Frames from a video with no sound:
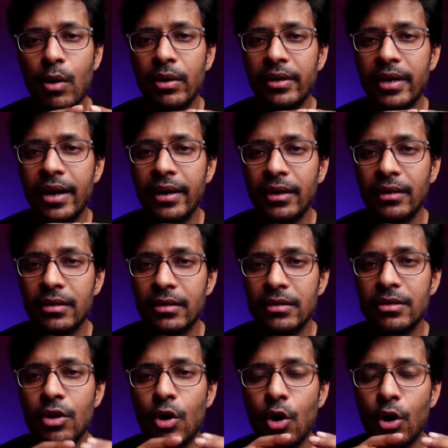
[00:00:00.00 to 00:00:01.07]

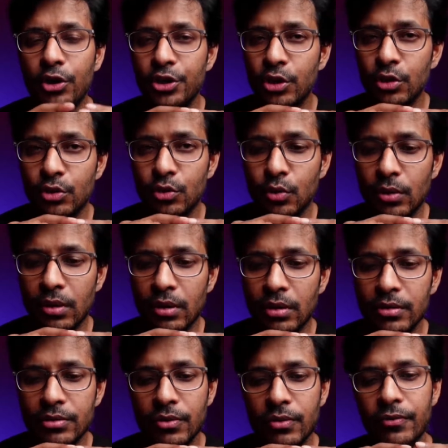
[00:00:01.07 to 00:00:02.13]
Powerdirector's audio tool.
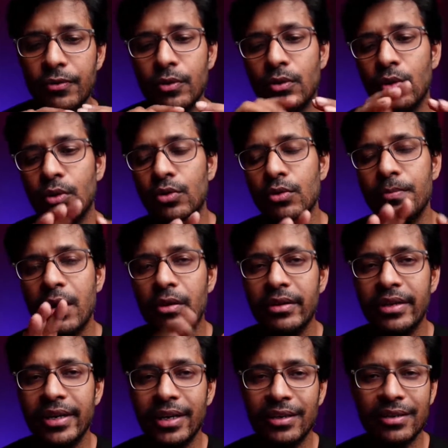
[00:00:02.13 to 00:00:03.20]
So if you go to
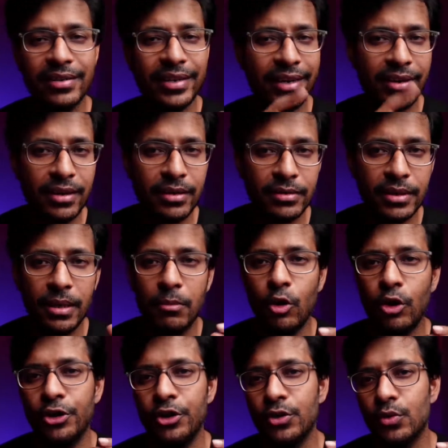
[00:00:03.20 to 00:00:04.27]
Powerdirector, there are
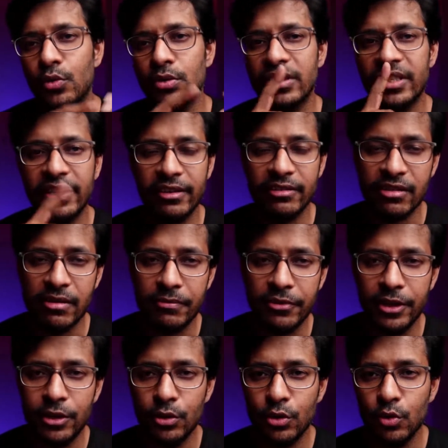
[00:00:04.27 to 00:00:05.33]
some audio tools, there are some
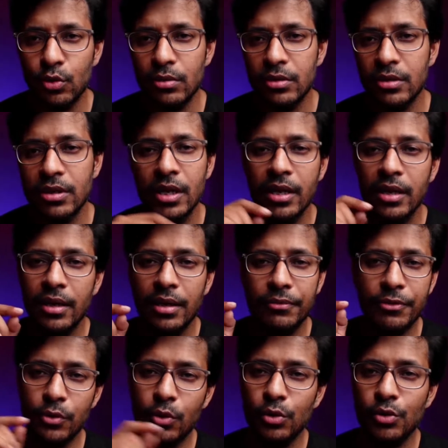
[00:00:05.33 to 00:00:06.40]
video tools.
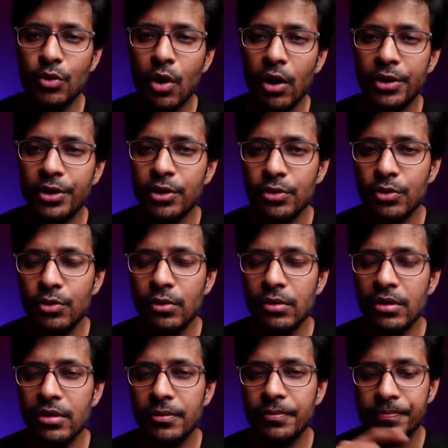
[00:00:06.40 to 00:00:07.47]
If you go to audio
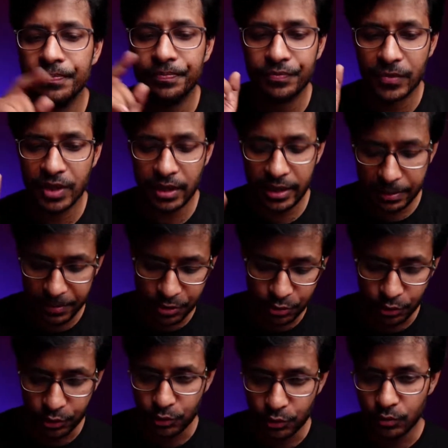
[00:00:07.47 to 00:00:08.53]
tools, let me
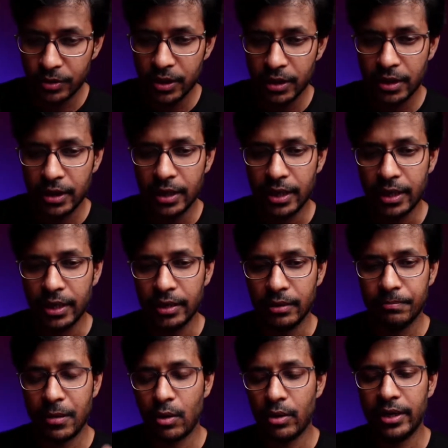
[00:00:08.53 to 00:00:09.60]
show you in
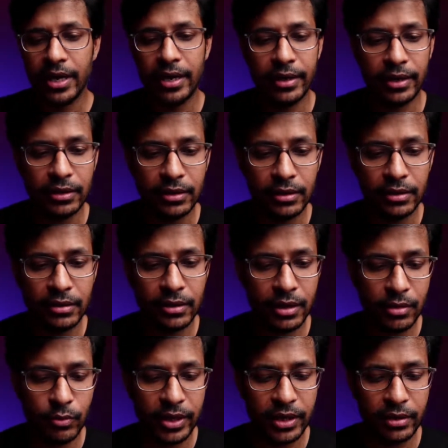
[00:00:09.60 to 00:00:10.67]

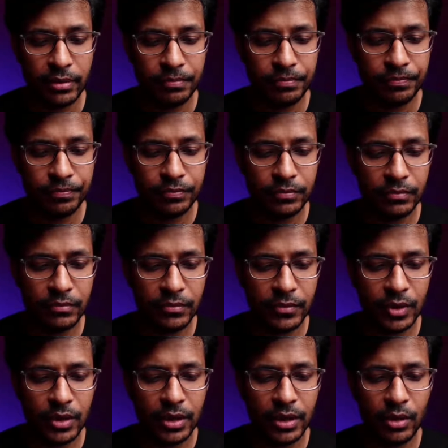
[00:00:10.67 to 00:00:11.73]
Powerdirector whether,
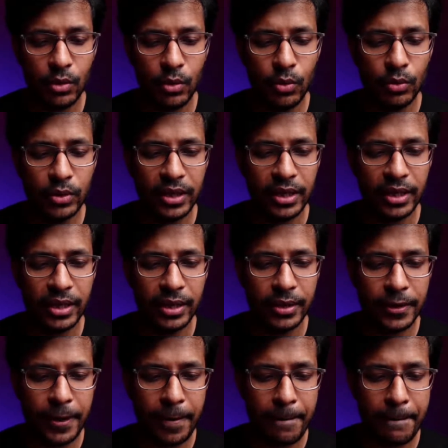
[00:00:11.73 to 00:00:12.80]

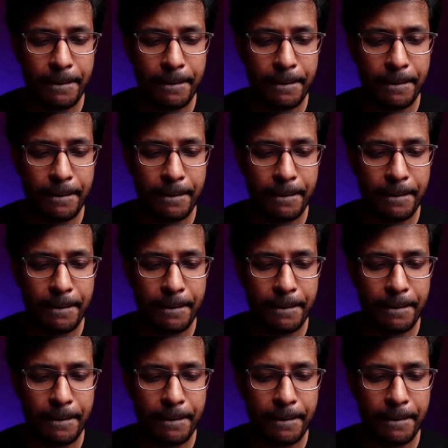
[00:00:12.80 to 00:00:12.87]
okay,